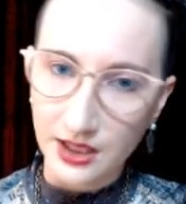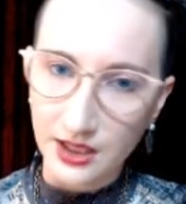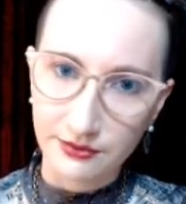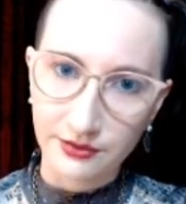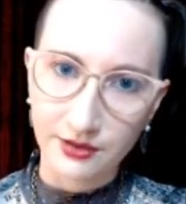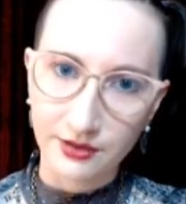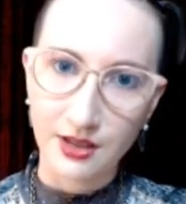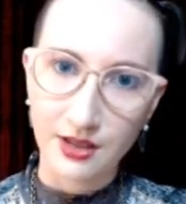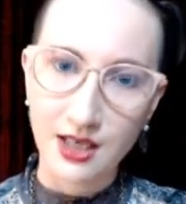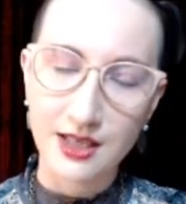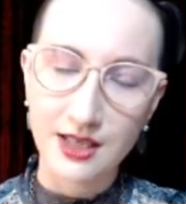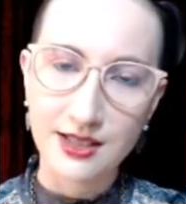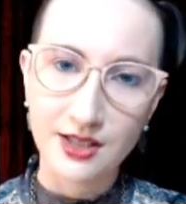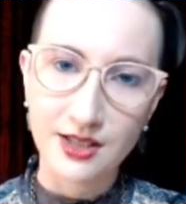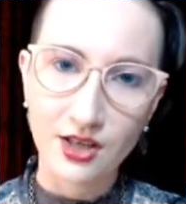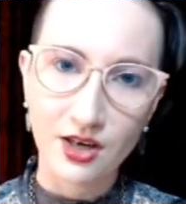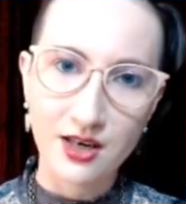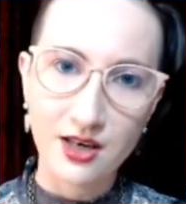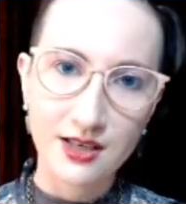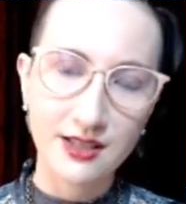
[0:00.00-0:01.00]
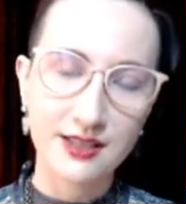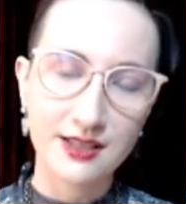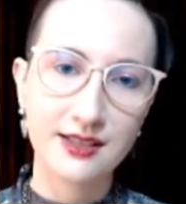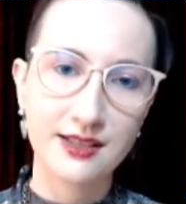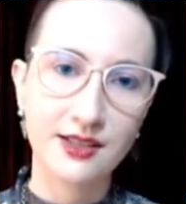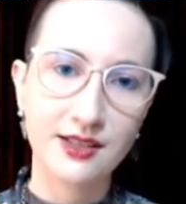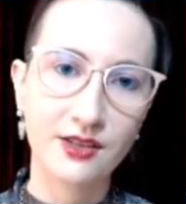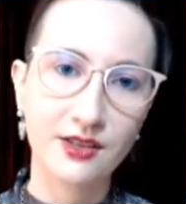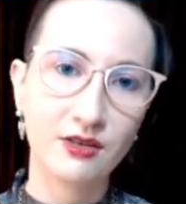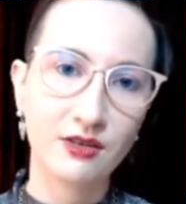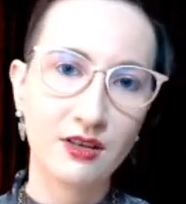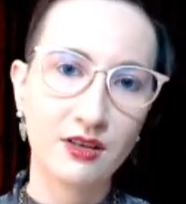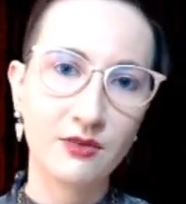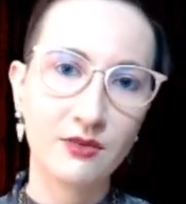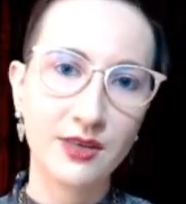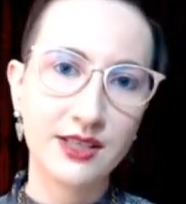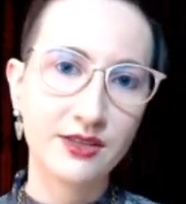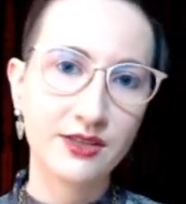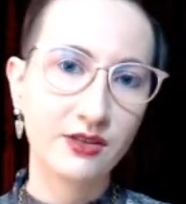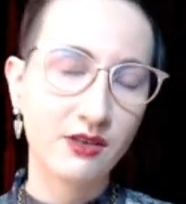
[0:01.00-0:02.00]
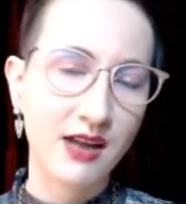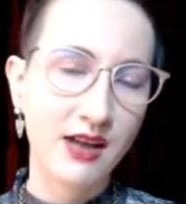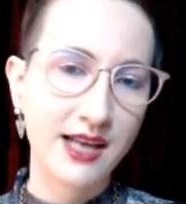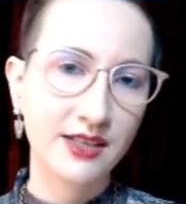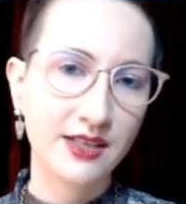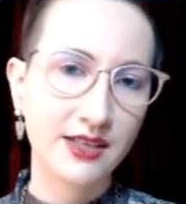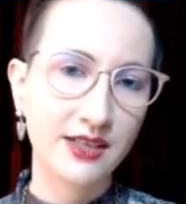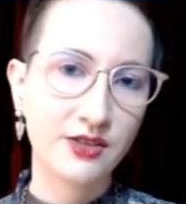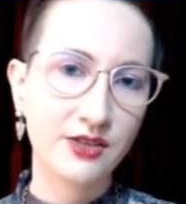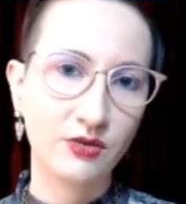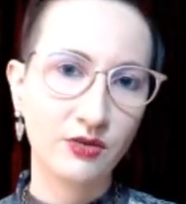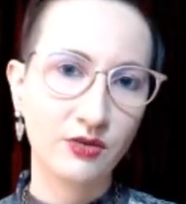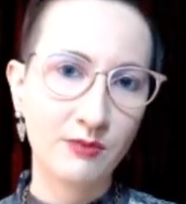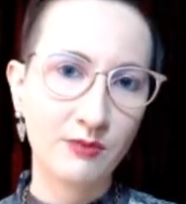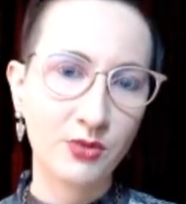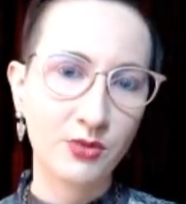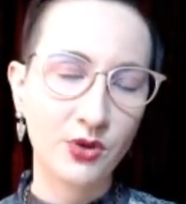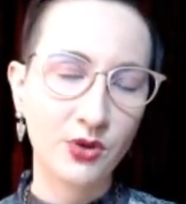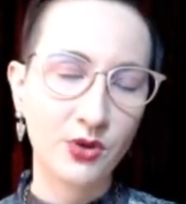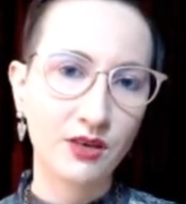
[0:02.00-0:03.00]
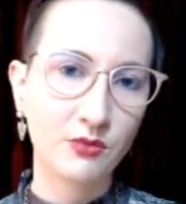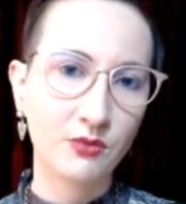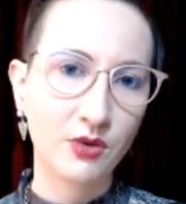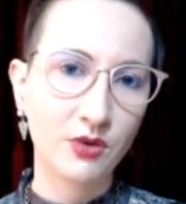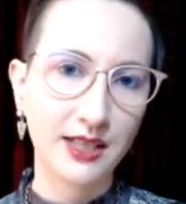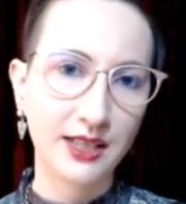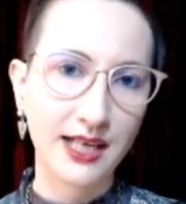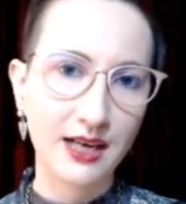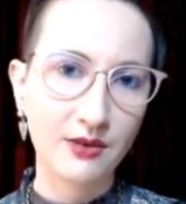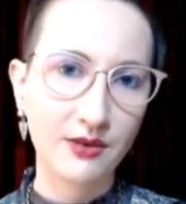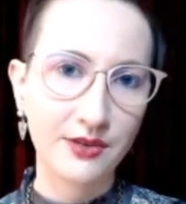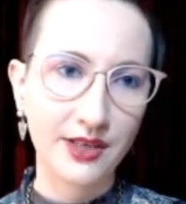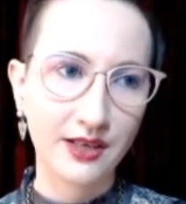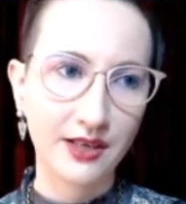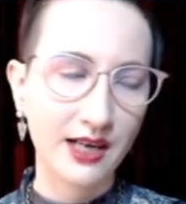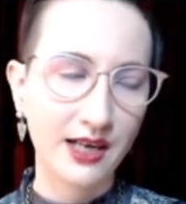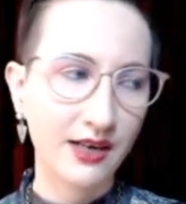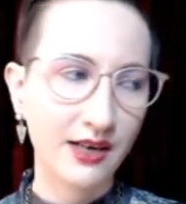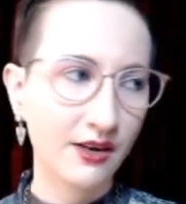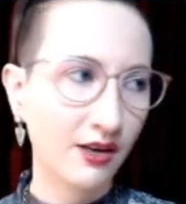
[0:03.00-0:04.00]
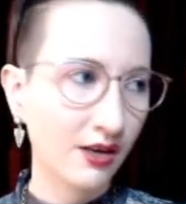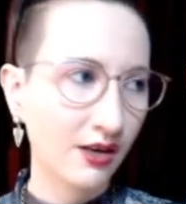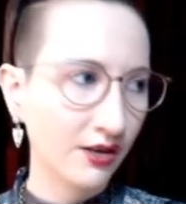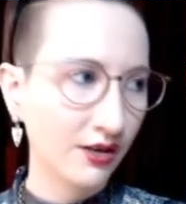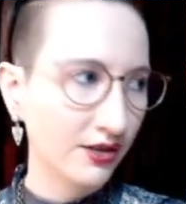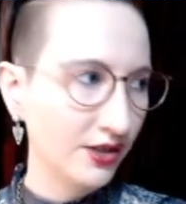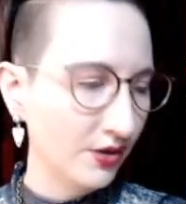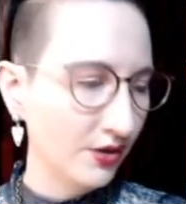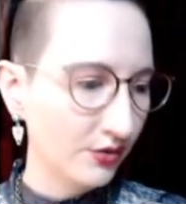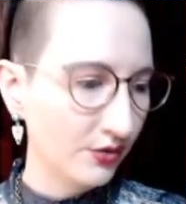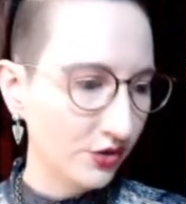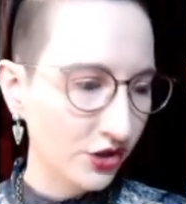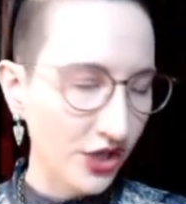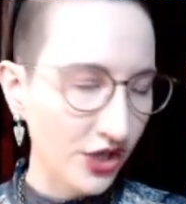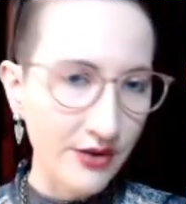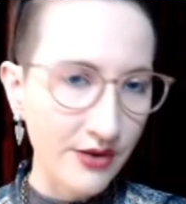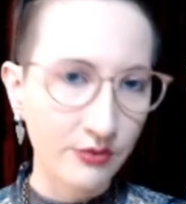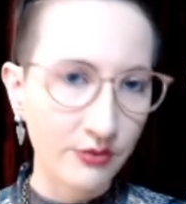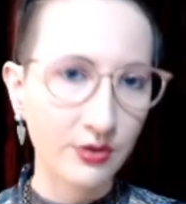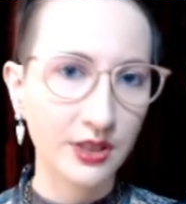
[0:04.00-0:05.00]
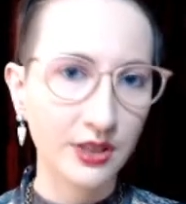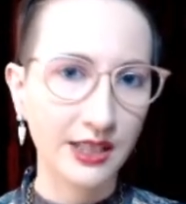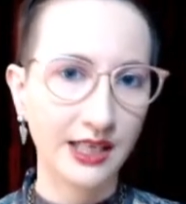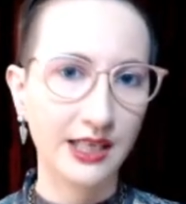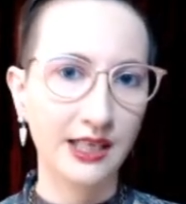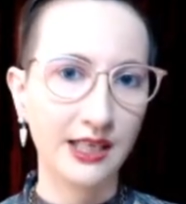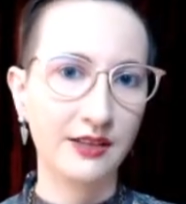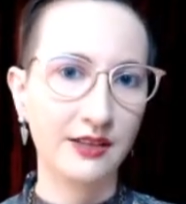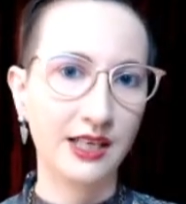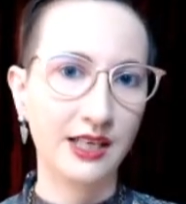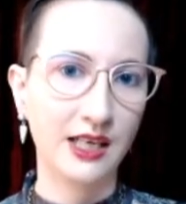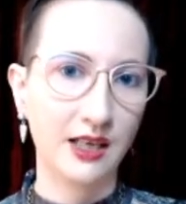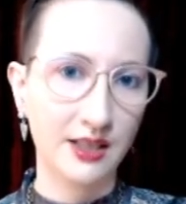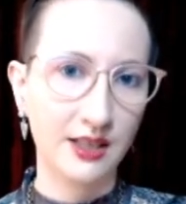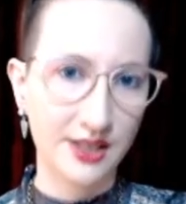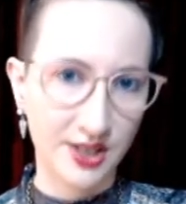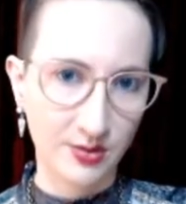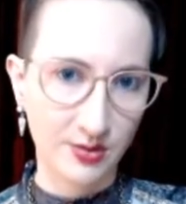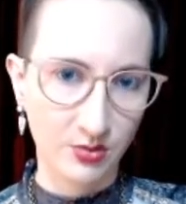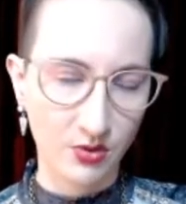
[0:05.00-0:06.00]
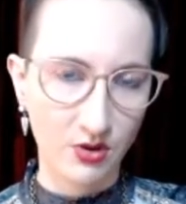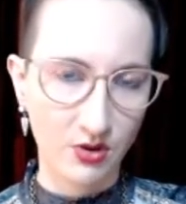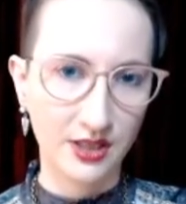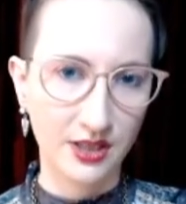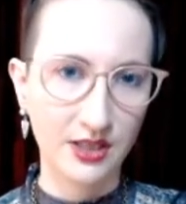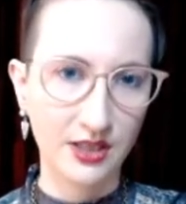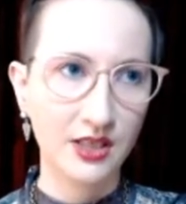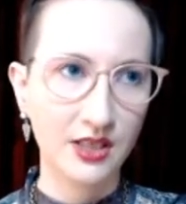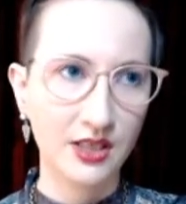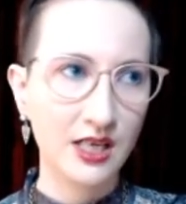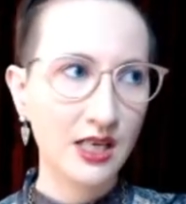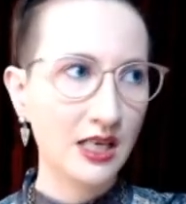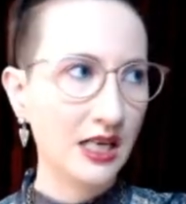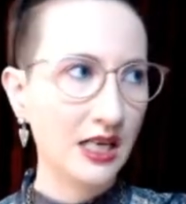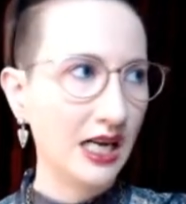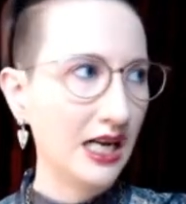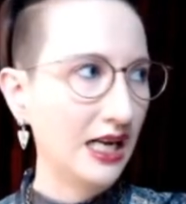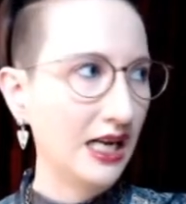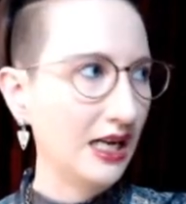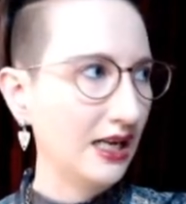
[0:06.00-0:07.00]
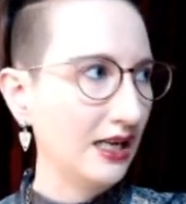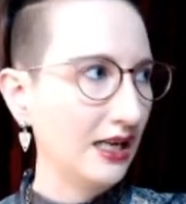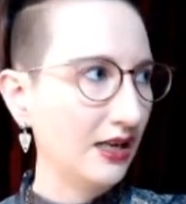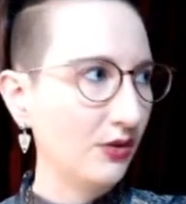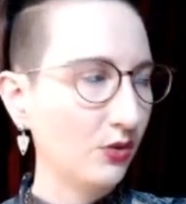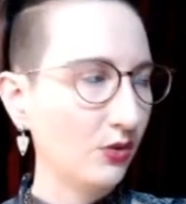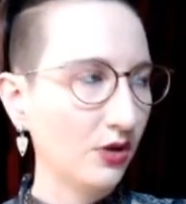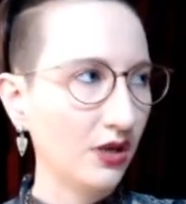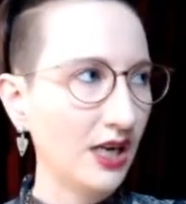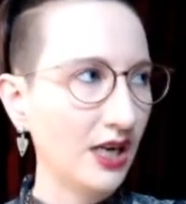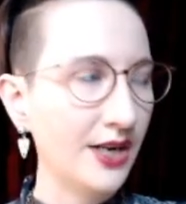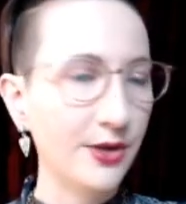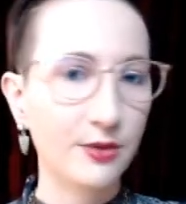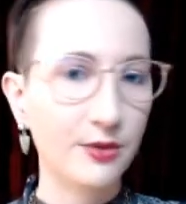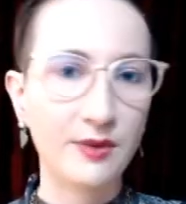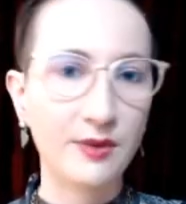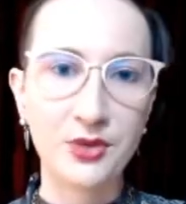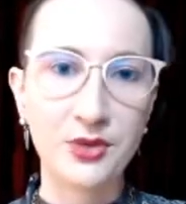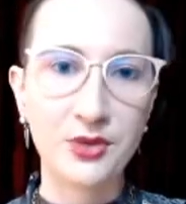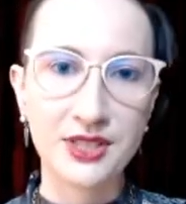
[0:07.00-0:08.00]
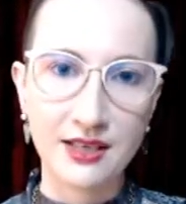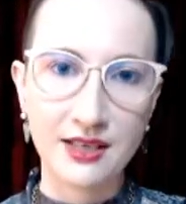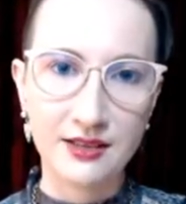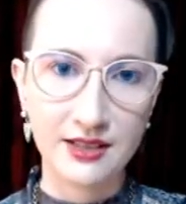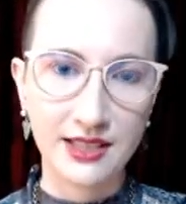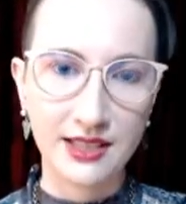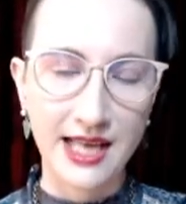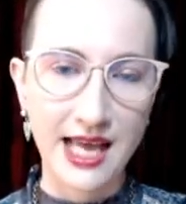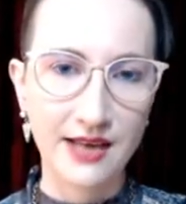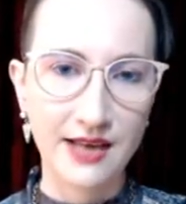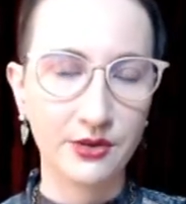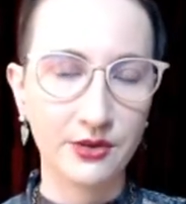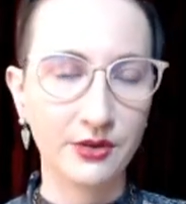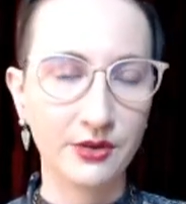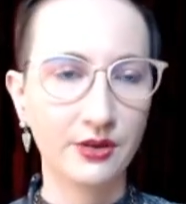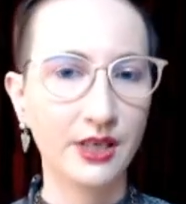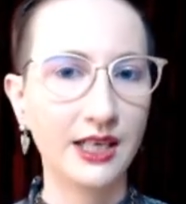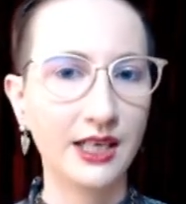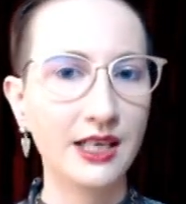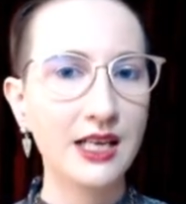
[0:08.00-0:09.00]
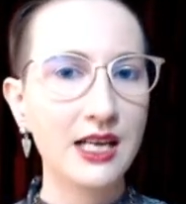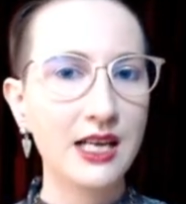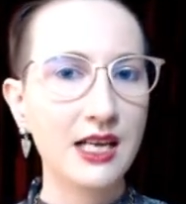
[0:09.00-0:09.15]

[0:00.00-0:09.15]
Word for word: for us artists that are always trying to uh, put our work out there and are, you know, generally in the unsupported uh, or underrepresented category.